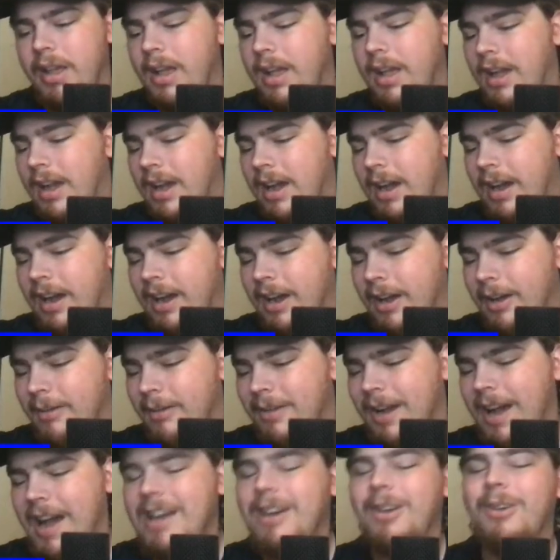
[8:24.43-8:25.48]

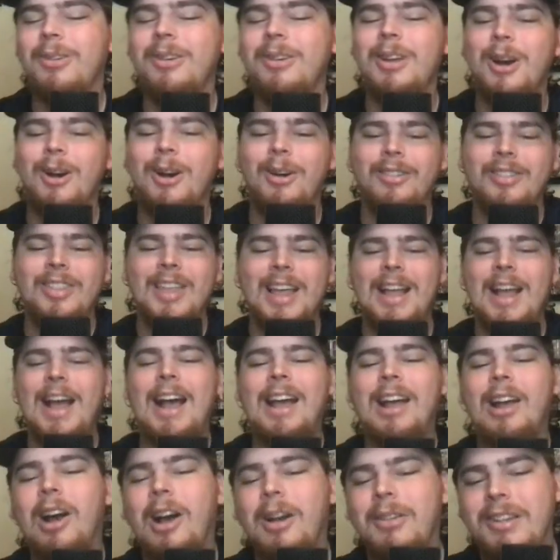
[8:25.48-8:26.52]
I don't know if that,
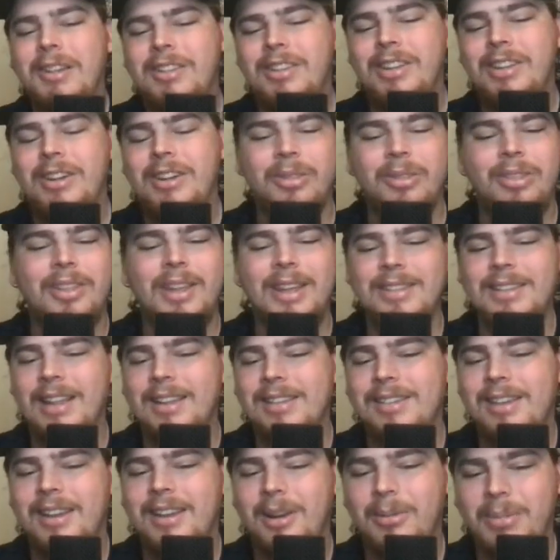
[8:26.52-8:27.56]
I obviously don't think
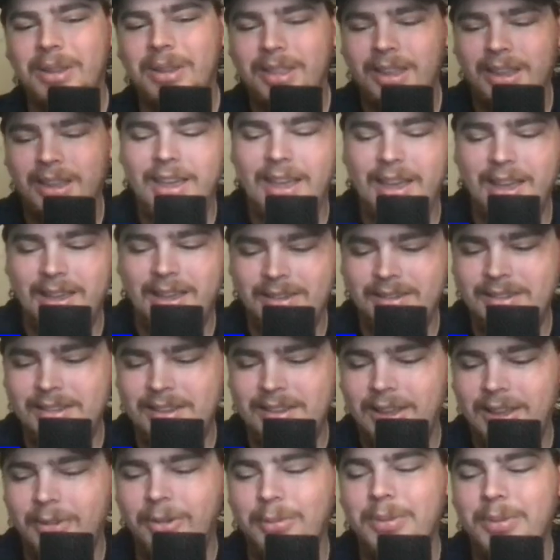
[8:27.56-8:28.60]
that's going to be the case.
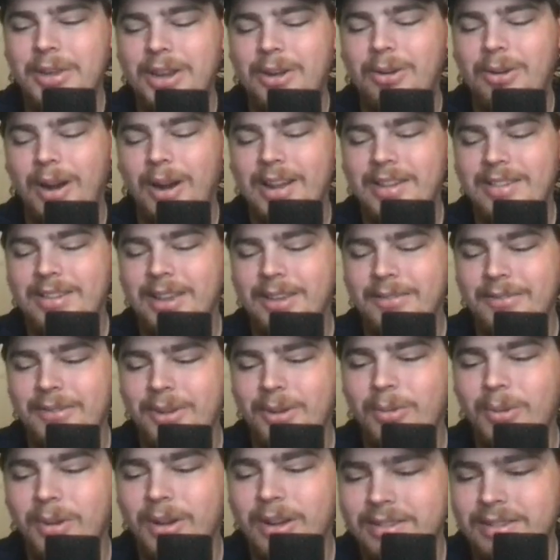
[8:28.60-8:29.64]
It would be crazy if it
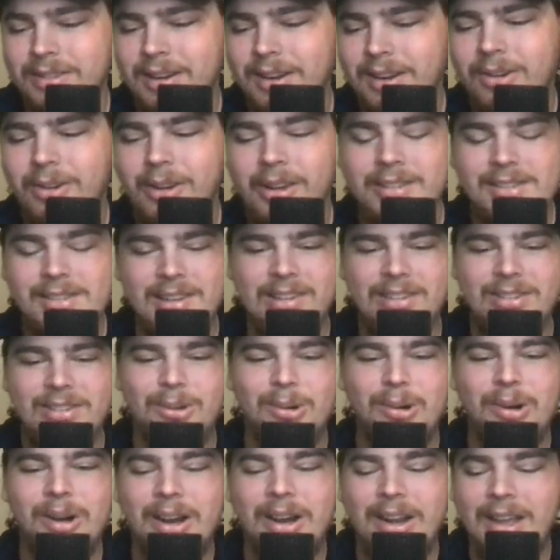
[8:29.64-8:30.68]
was, and a crazy
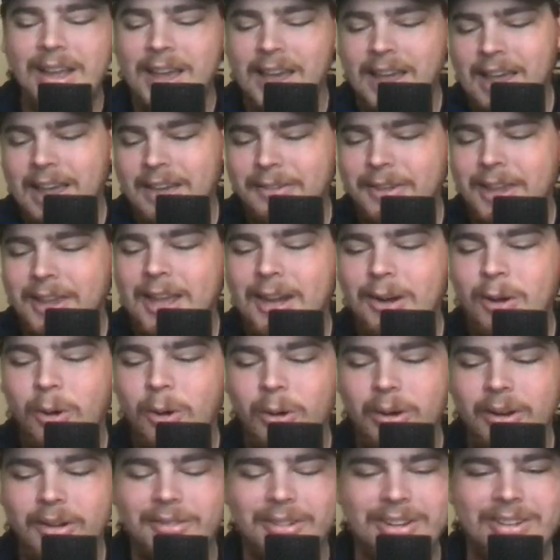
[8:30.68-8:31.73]
story if Cade
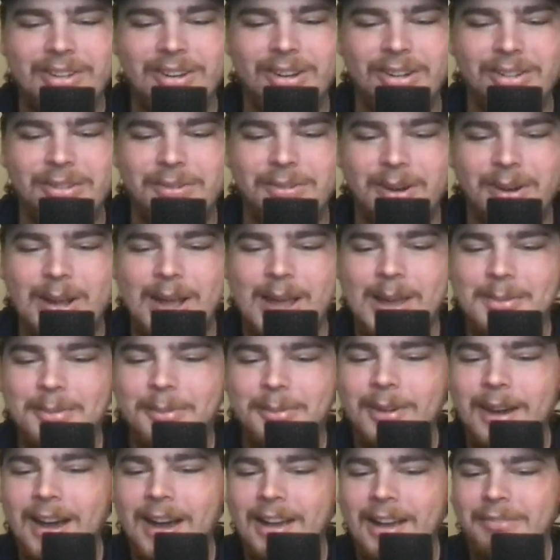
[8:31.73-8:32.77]
Horton returns for Game
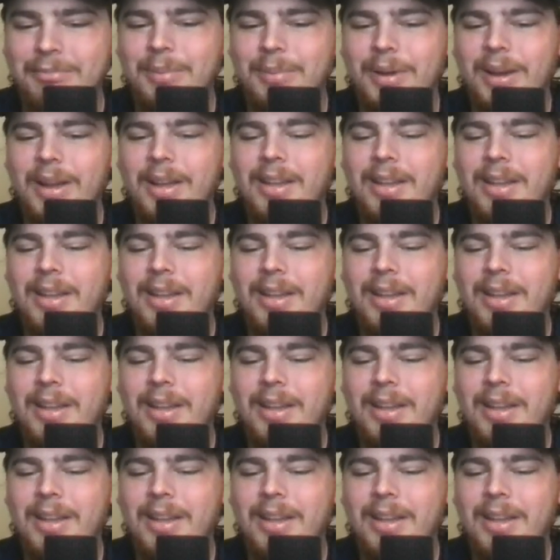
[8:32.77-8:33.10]
5, but